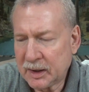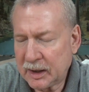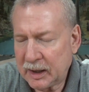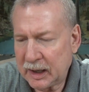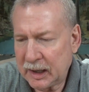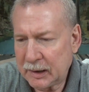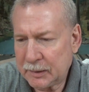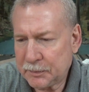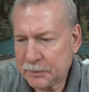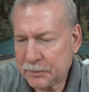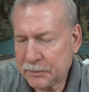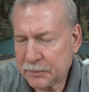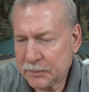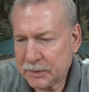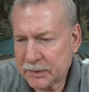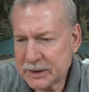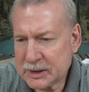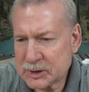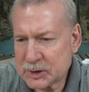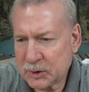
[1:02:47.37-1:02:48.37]
Um,
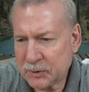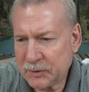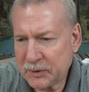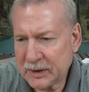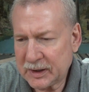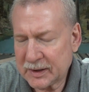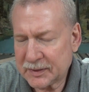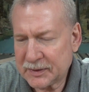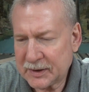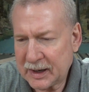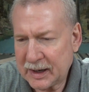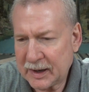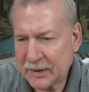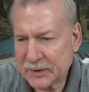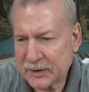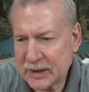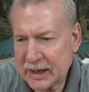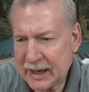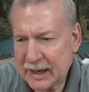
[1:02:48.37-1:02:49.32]
please don't forget the other